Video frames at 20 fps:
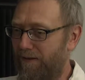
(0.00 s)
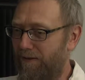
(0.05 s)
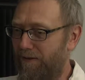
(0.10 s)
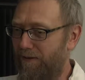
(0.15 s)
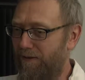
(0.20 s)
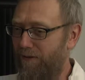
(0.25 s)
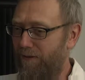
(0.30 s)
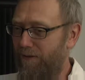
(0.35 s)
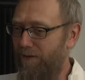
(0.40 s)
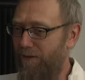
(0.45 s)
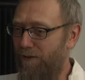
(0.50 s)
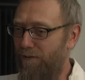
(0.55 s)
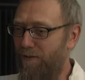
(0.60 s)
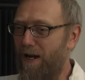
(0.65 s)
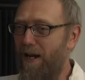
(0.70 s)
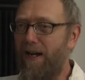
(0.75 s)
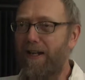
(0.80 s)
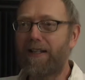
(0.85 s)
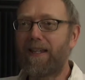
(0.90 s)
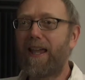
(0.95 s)

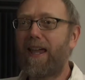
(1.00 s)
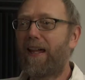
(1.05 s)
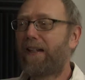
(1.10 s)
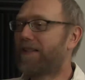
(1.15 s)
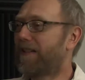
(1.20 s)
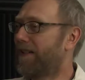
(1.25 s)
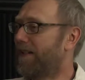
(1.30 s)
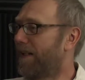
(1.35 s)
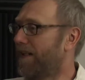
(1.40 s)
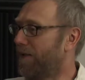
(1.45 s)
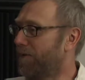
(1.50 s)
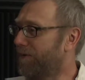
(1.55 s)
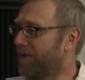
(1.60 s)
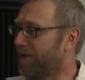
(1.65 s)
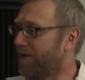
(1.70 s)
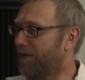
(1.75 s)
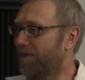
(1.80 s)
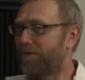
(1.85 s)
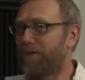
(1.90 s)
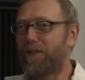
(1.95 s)
neurotic acting
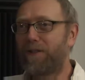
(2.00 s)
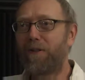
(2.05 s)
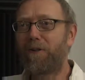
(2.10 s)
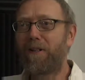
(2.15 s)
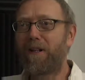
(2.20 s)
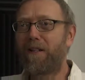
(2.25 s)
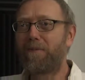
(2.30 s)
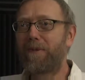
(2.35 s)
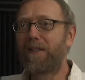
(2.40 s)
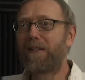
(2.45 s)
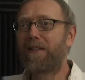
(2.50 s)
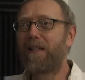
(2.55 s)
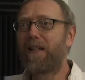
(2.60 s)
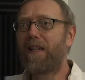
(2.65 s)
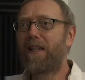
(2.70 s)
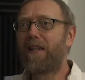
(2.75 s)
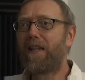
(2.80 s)
out, if you know what I mean.